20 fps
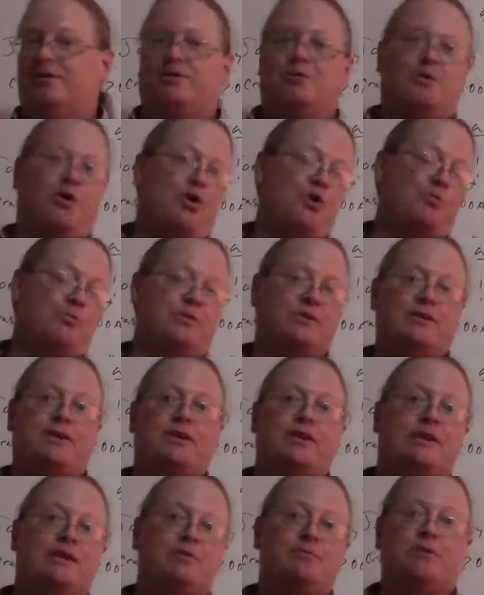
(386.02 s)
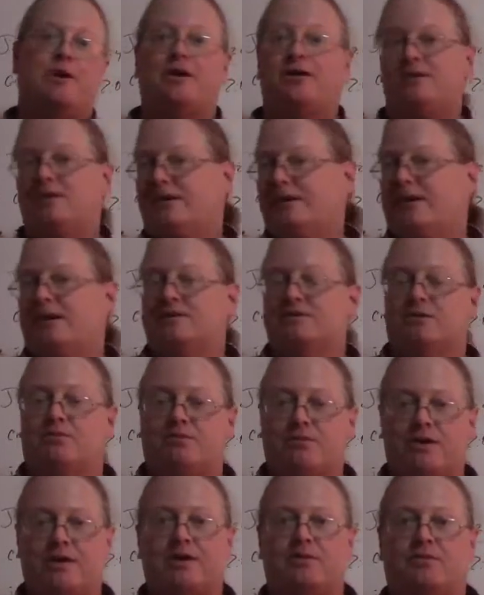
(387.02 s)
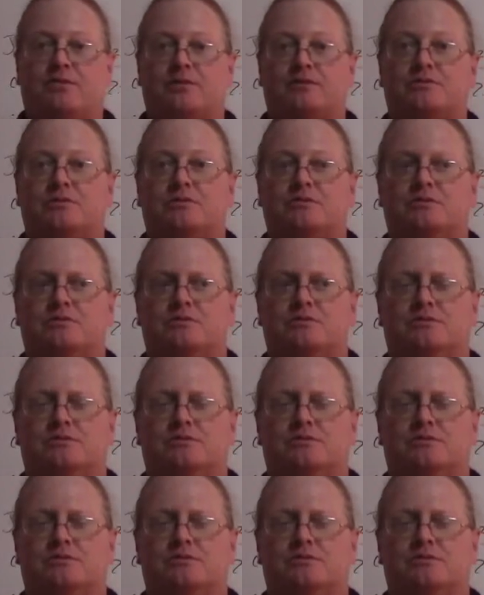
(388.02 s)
opened an email that has a virus.